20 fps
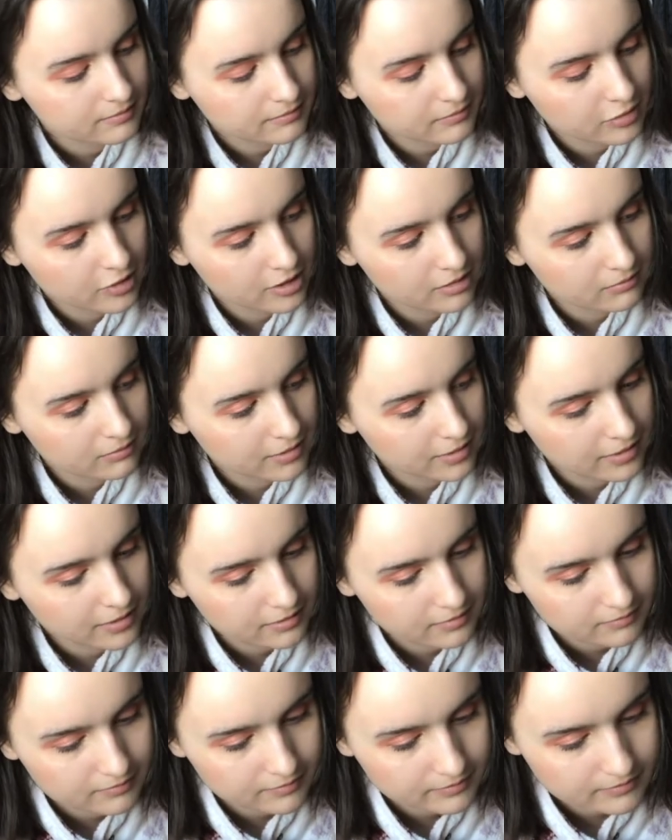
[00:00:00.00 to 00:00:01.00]
Probably.
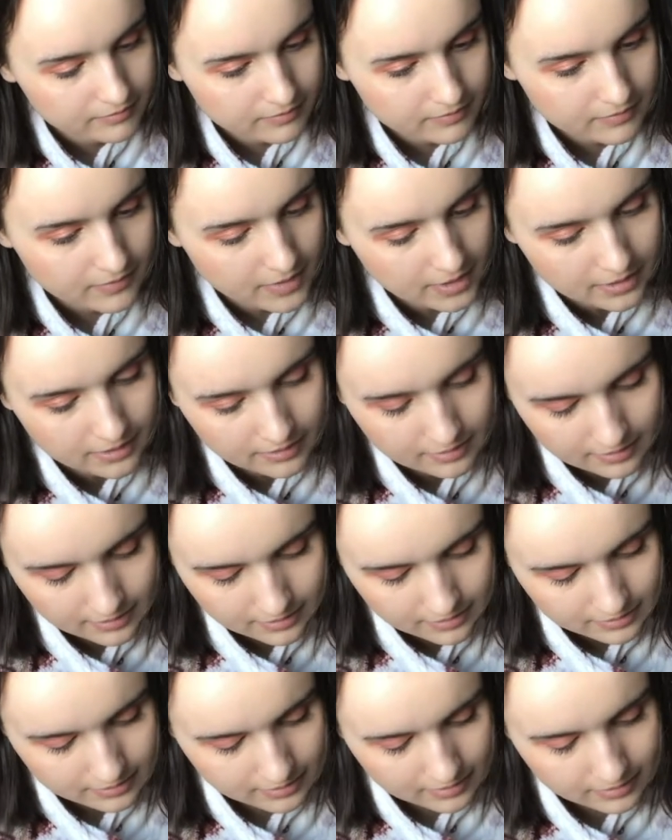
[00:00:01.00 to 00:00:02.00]

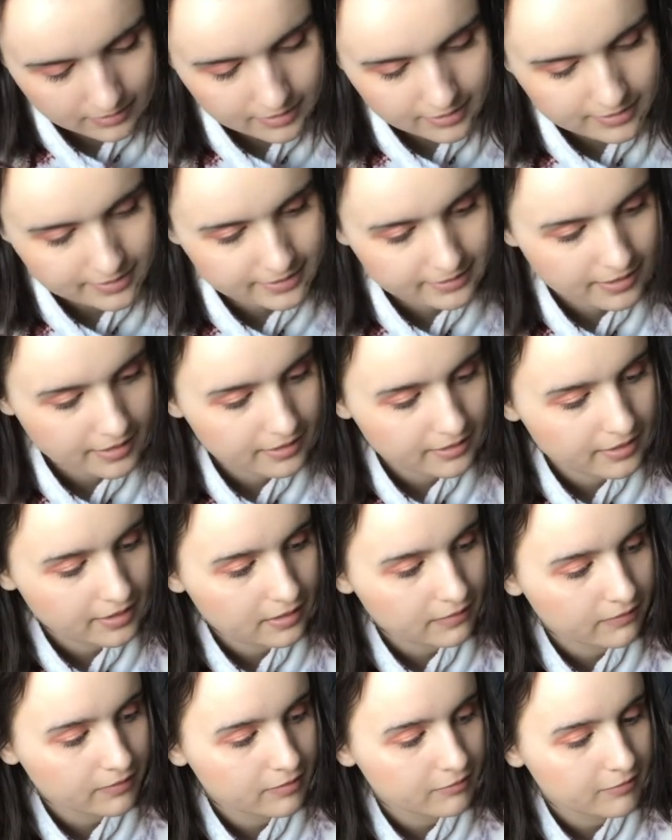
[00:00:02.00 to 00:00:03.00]
They look slightly different.